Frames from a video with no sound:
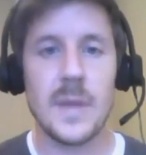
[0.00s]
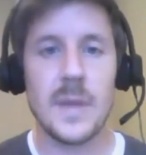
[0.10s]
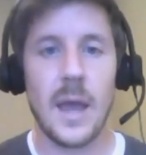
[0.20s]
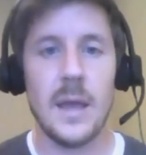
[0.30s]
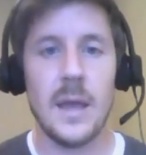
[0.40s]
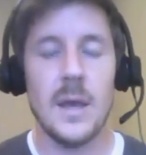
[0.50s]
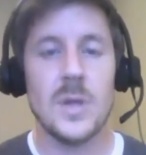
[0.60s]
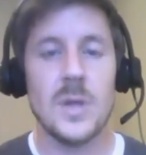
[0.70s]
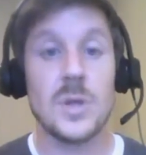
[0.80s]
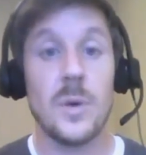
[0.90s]
Okay?
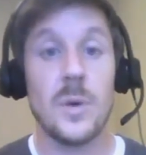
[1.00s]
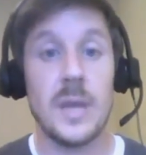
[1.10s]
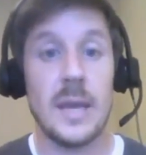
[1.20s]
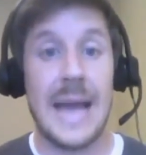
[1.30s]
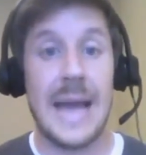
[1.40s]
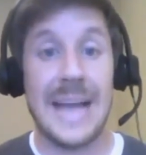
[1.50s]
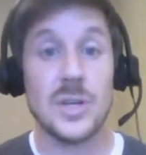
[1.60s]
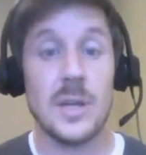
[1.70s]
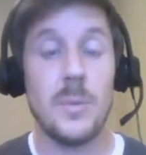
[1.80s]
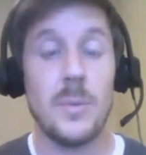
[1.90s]
So he
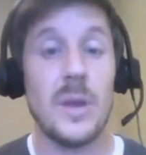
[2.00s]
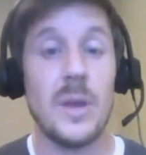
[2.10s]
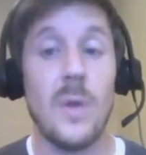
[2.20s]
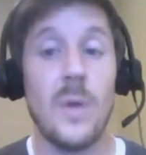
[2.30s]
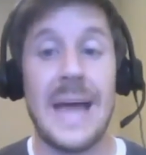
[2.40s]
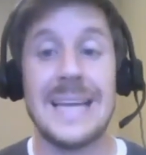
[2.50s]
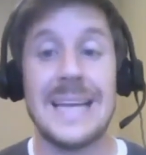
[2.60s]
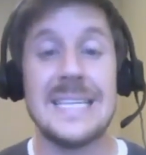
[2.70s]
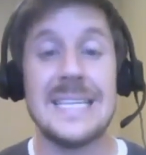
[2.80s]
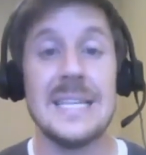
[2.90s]
actually, we call that
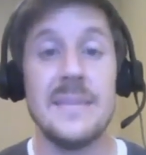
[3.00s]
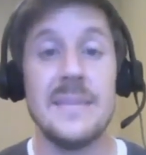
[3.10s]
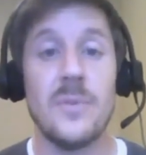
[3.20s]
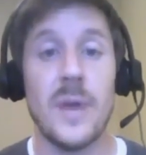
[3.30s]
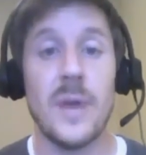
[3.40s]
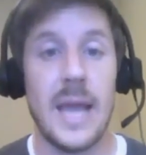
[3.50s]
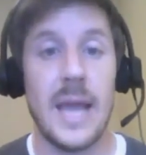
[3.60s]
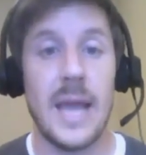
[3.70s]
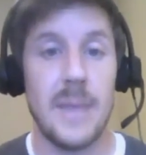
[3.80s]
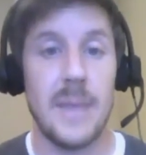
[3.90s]

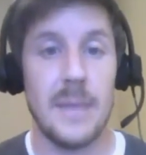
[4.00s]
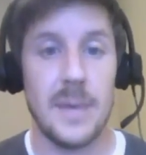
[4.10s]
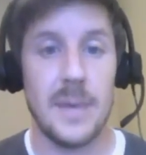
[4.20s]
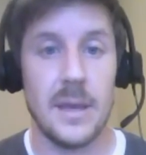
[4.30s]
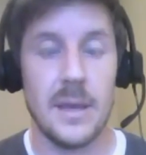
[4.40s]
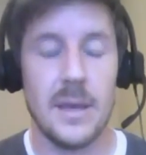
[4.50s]
delivering a baby.